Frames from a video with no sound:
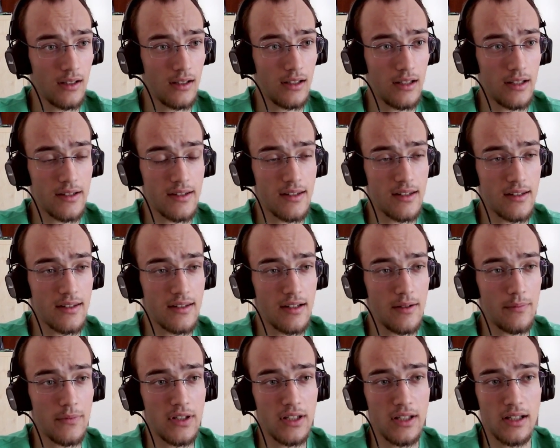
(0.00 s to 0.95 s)
Let's say
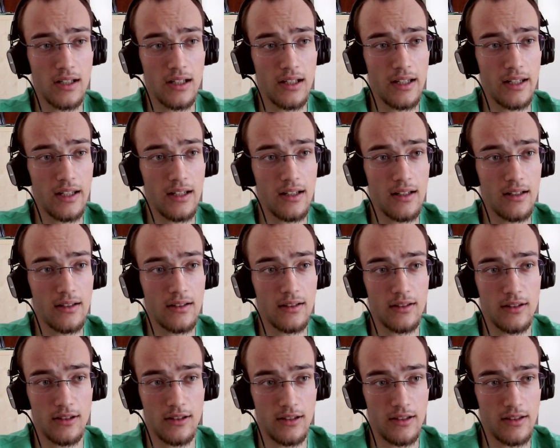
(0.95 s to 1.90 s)
something like
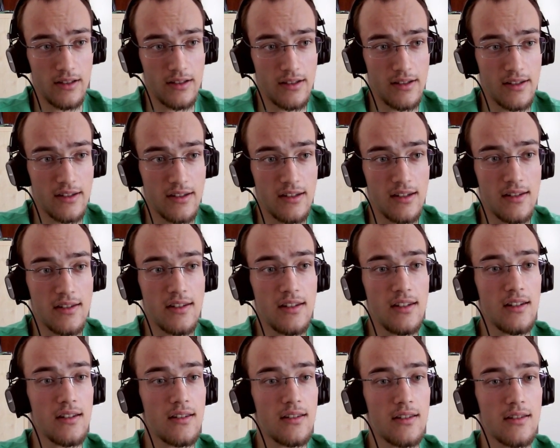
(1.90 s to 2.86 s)

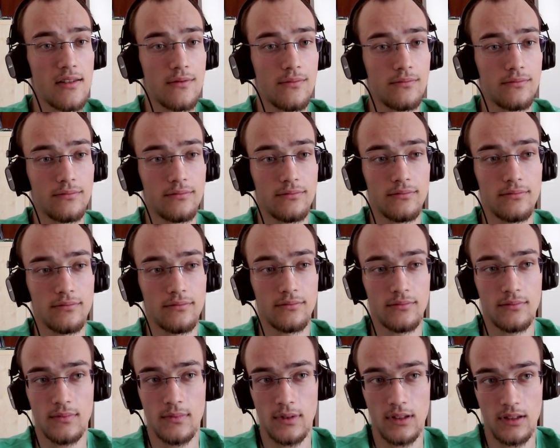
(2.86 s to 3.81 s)
c6.
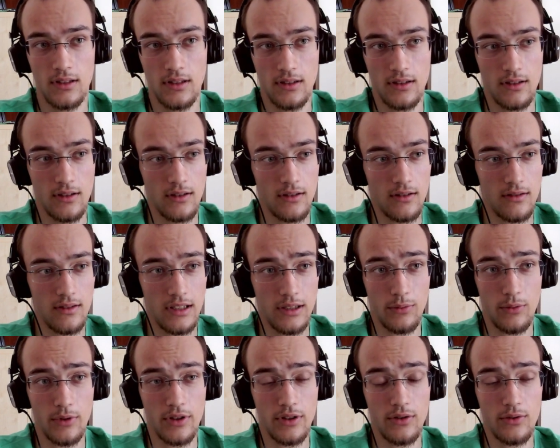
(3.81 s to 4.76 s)
They
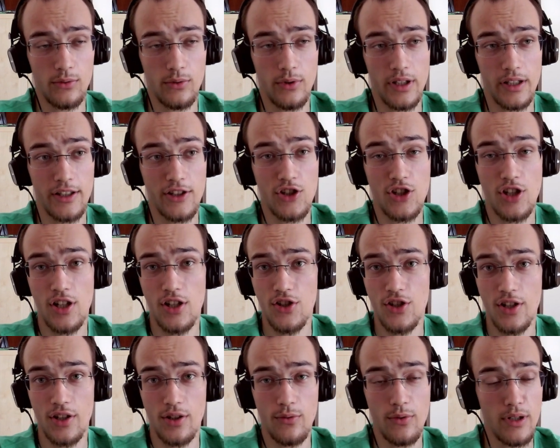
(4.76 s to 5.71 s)
want to
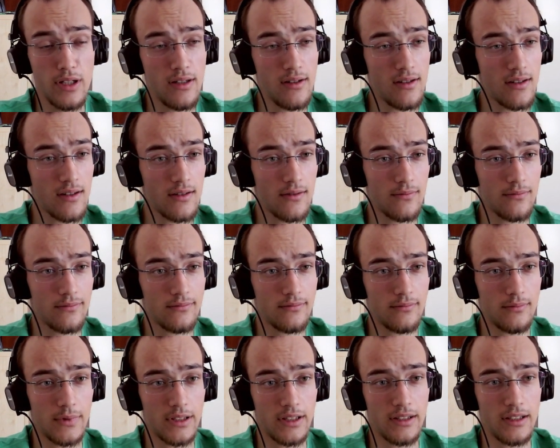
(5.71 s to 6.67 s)
exchange the queens,
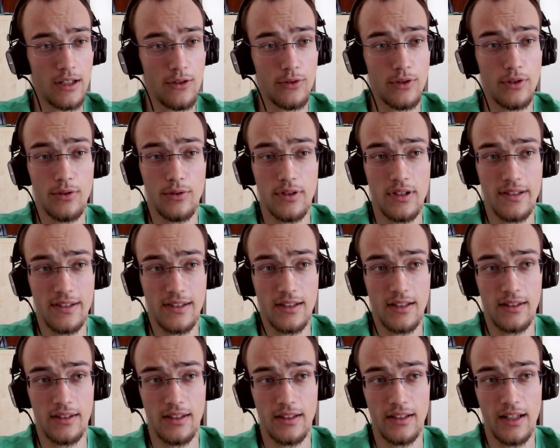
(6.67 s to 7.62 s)
but now notice
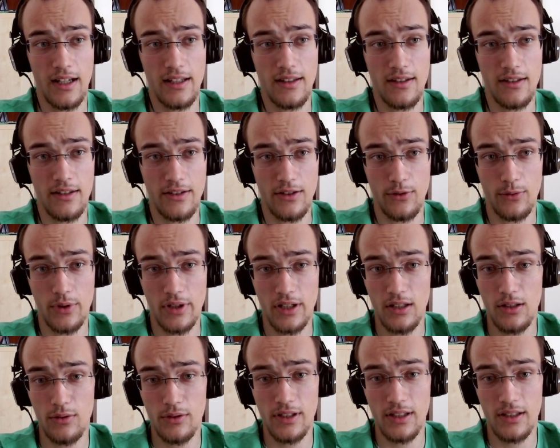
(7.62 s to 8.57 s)
that the knight is
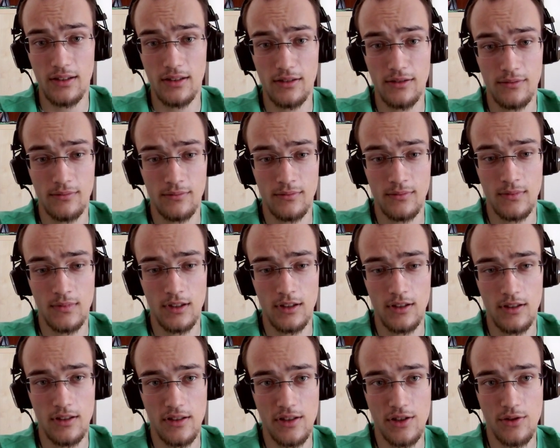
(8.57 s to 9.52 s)
overloaded,
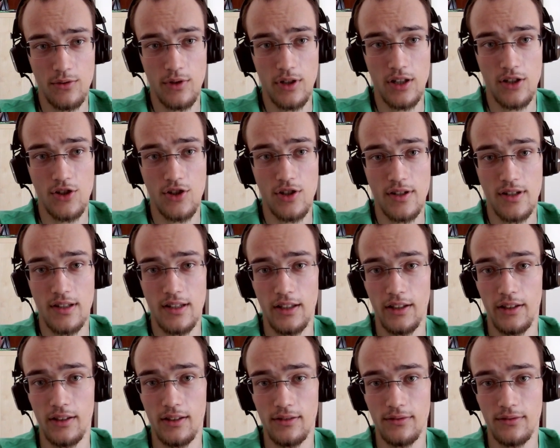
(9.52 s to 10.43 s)
so we can just take.